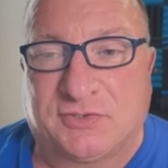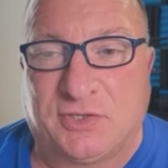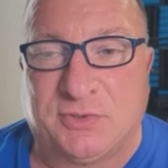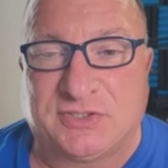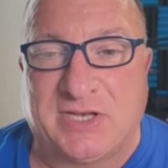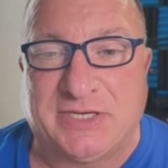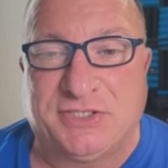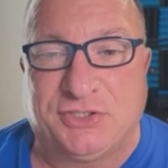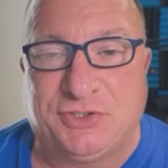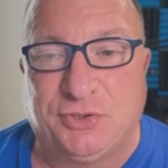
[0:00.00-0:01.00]
So it's not
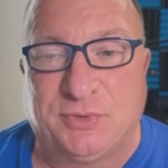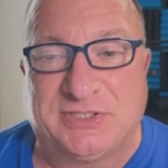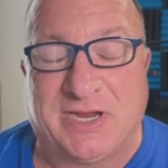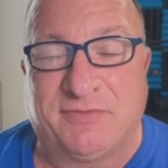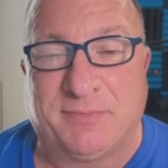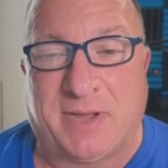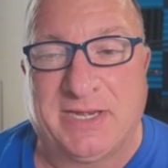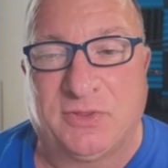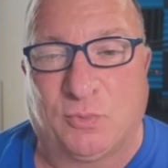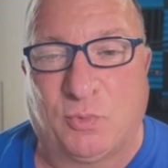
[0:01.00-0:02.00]
just you, it's
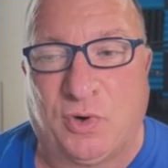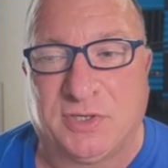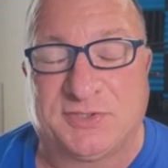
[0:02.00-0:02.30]
everybody in the world